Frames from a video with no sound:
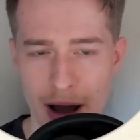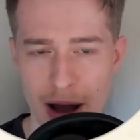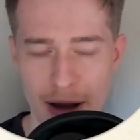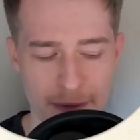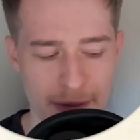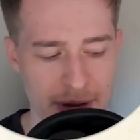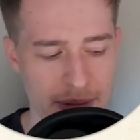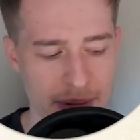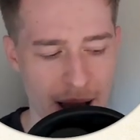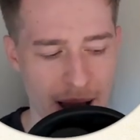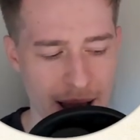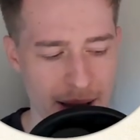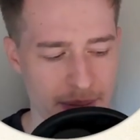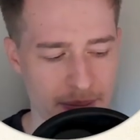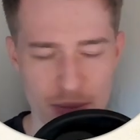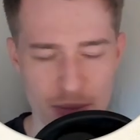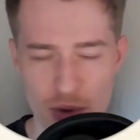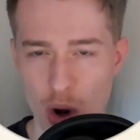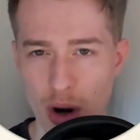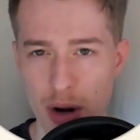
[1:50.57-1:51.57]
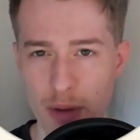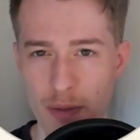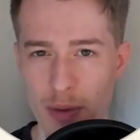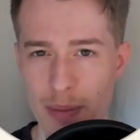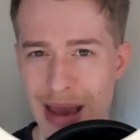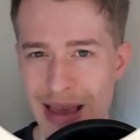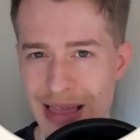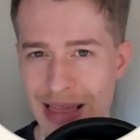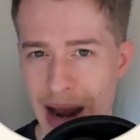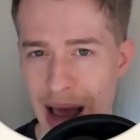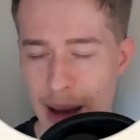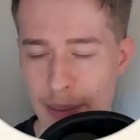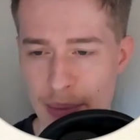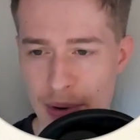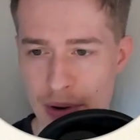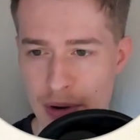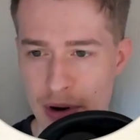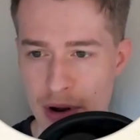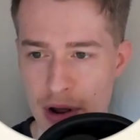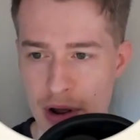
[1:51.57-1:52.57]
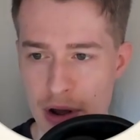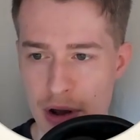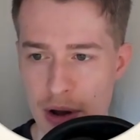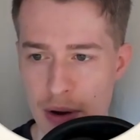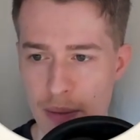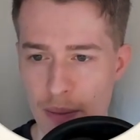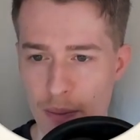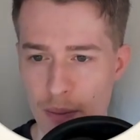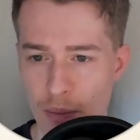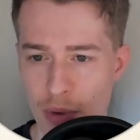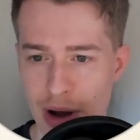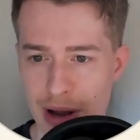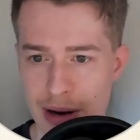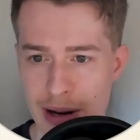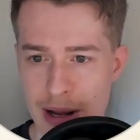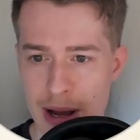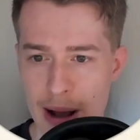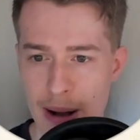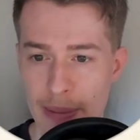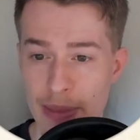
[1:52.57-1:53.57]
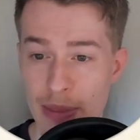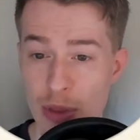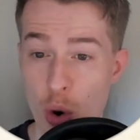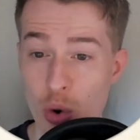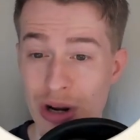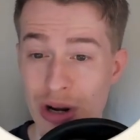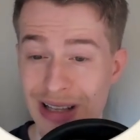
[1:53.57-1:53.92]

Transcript: I think I can't even make that happen, right? No